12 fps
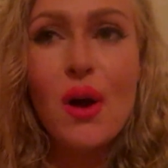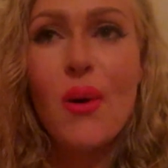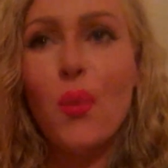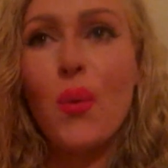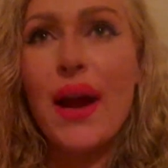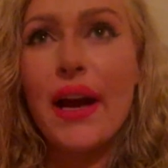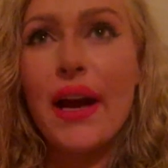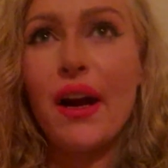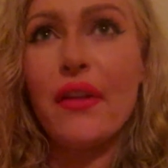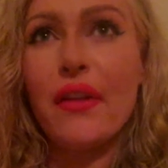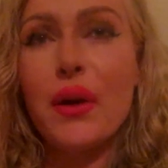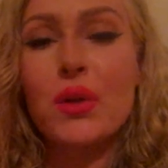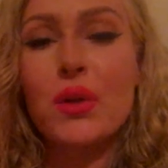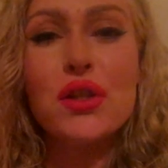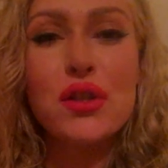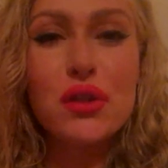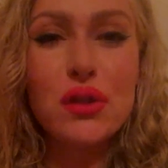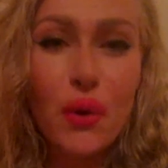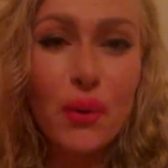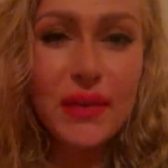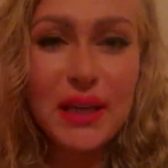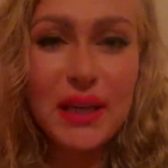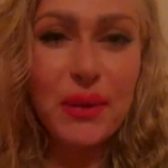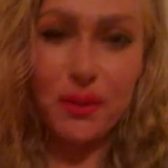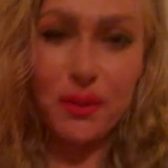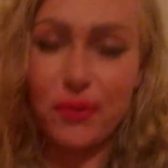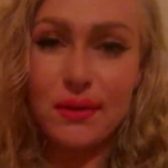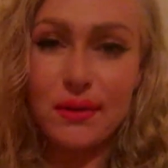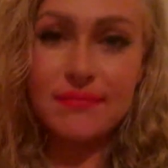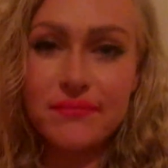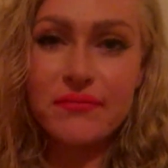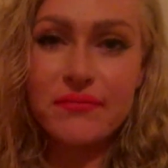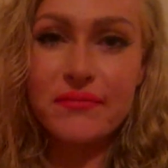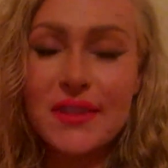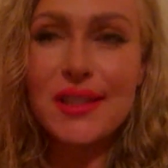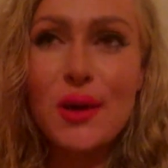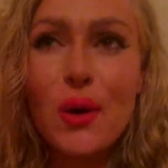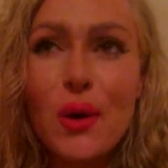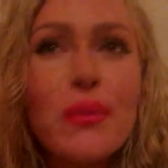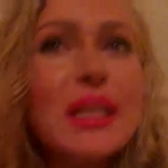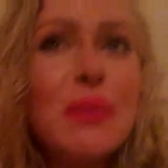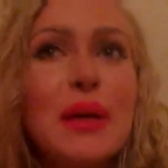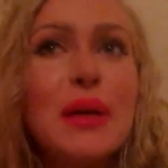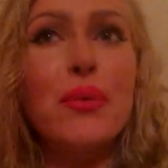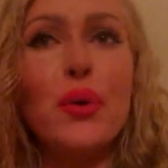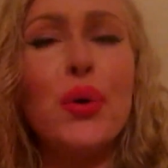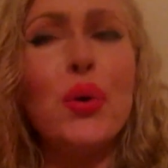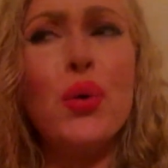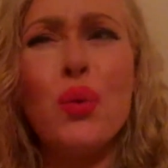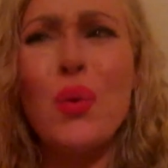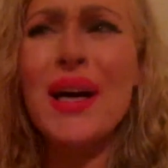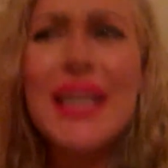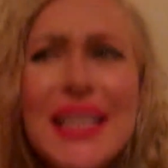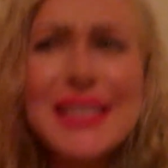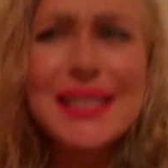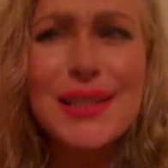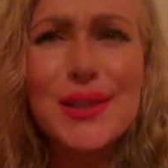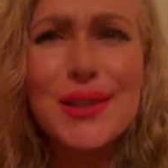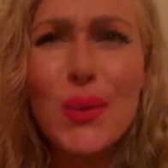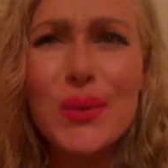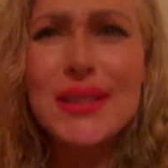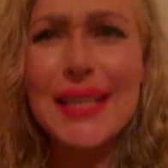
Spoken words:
where there were so many people who wanted so